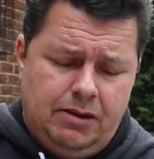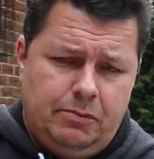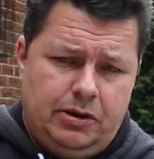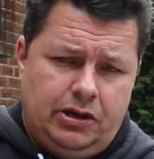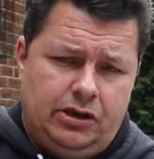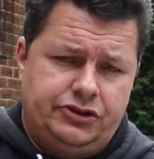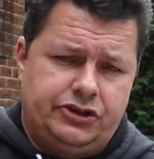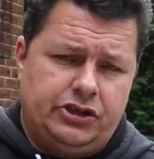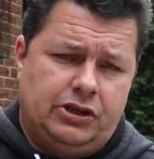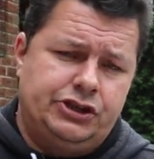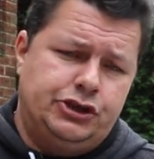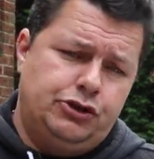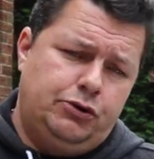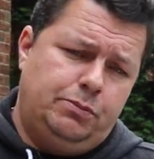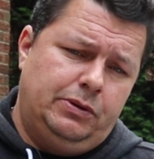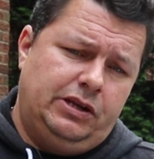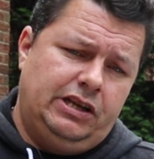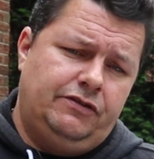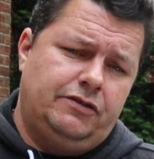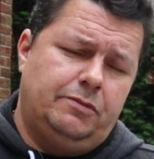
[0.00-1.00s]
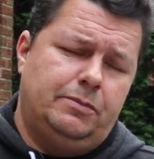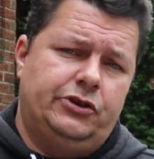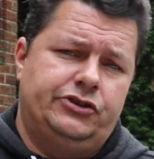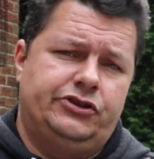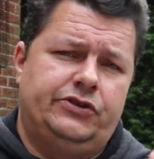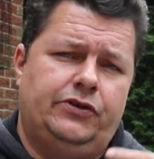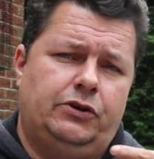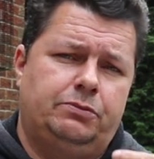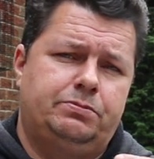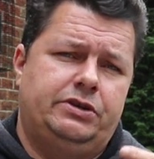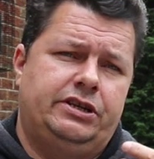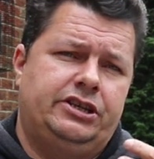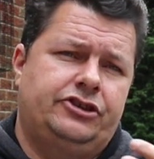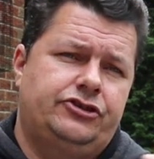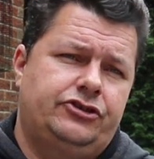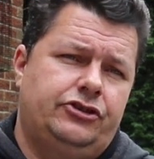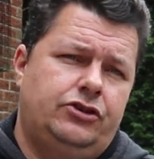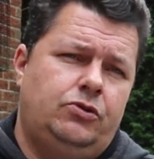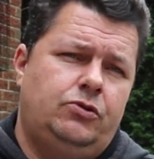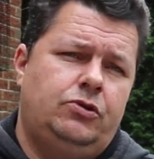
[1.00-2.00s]
But I do believe Immersive
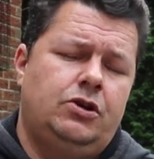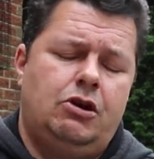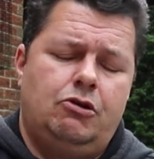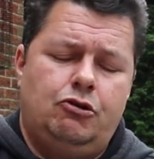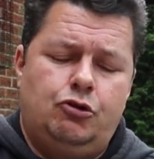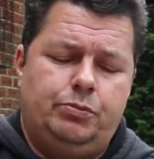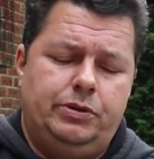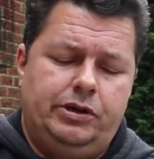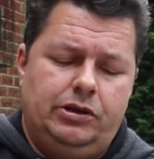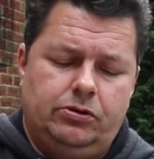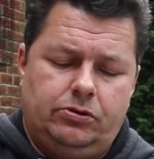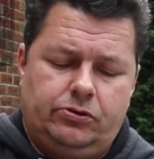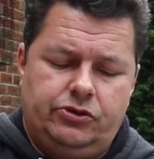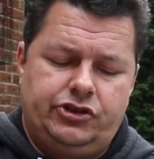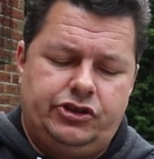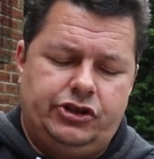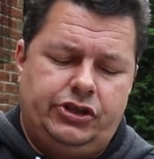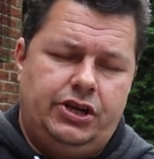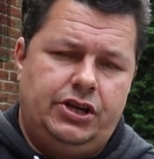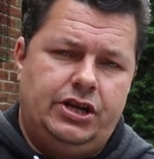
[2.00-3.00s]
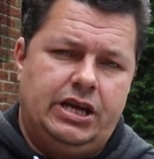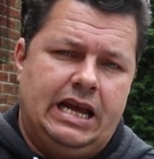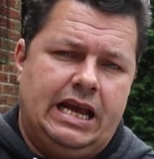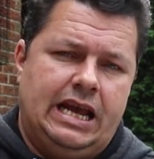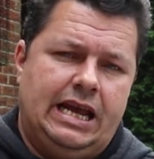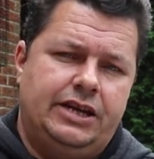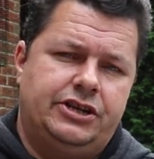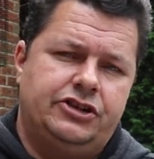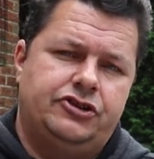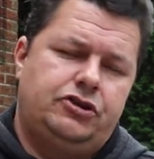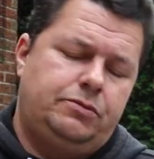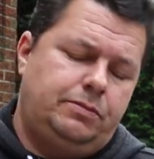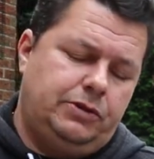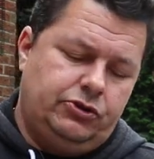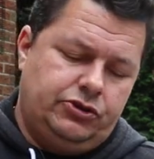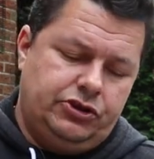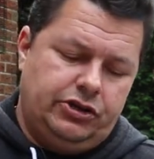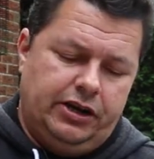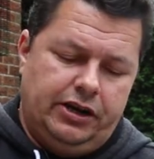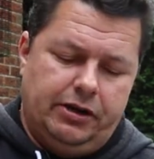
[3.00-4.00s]
Optics soon will be launching a
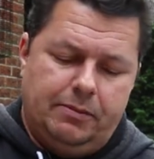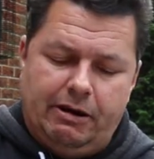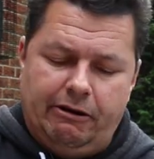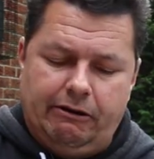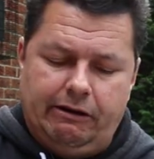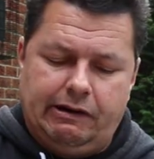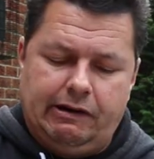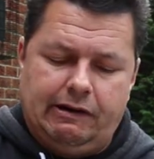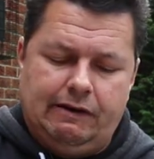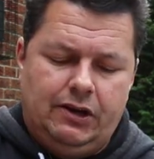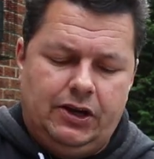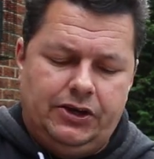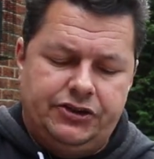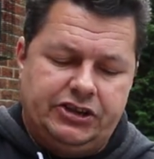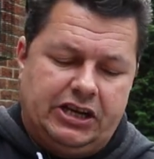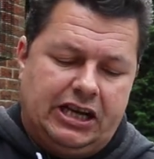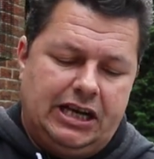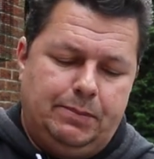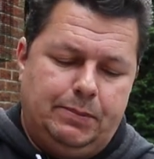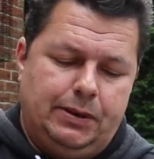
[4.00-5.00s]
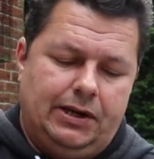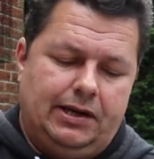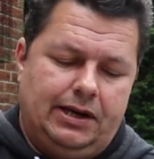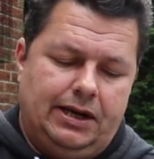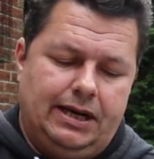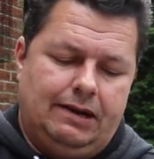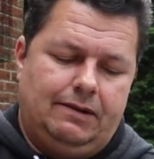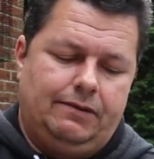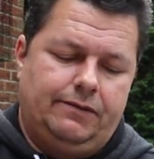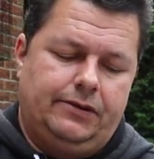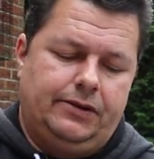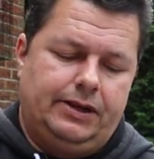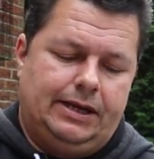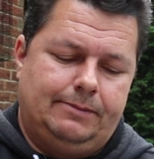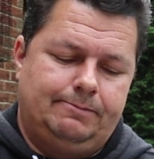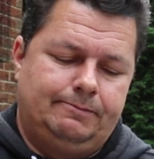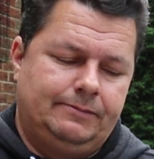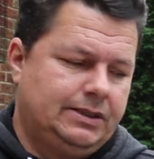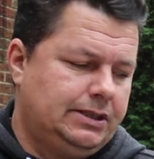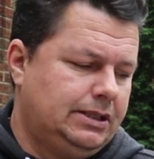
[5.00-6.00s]
distribution in America, so keep an eye out for
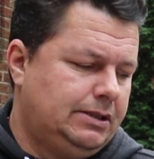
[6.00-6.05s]
that.